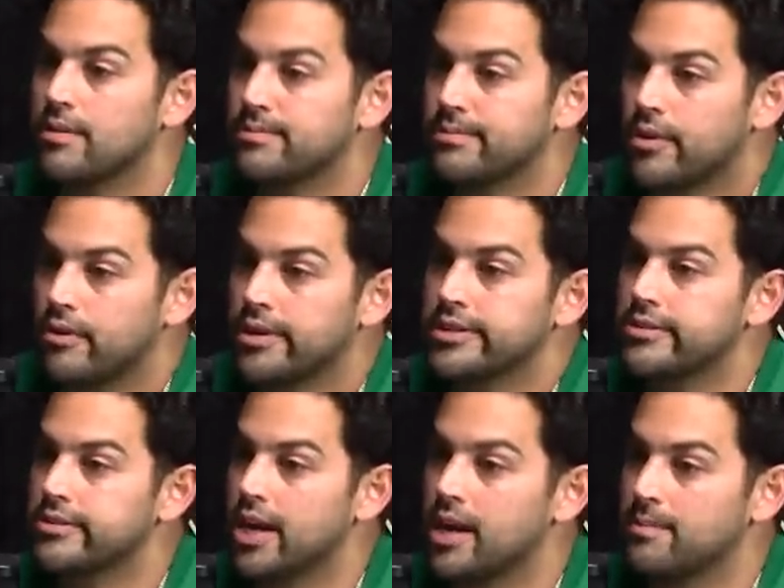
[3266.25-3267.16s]
go on
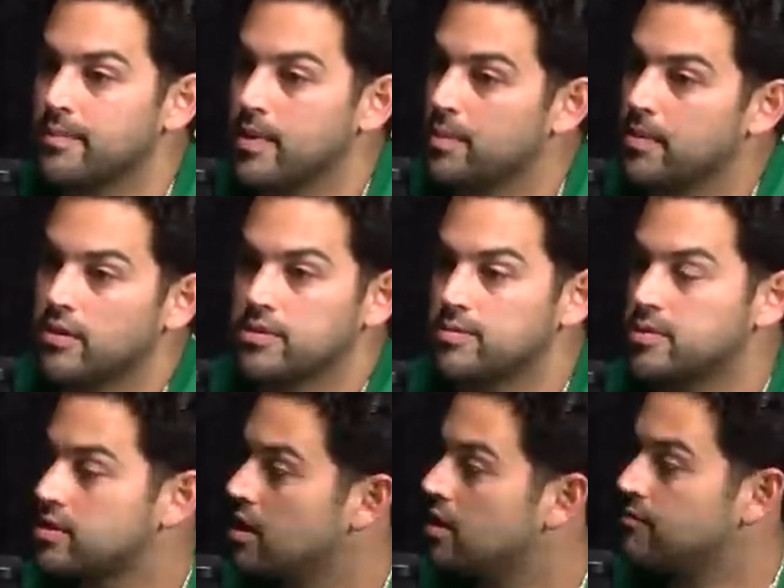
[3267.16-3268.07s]
Instagram, post some
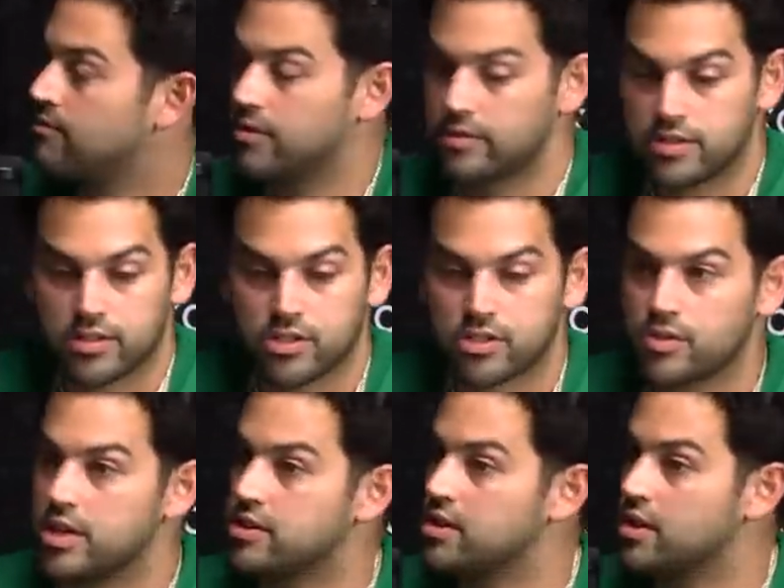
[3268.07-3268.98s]
stuff, whether it's in the
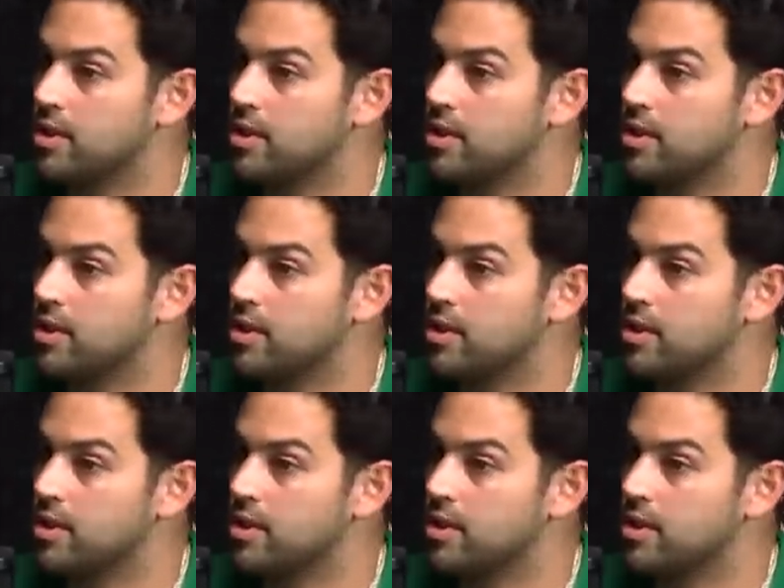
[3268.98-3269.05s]
streets, in the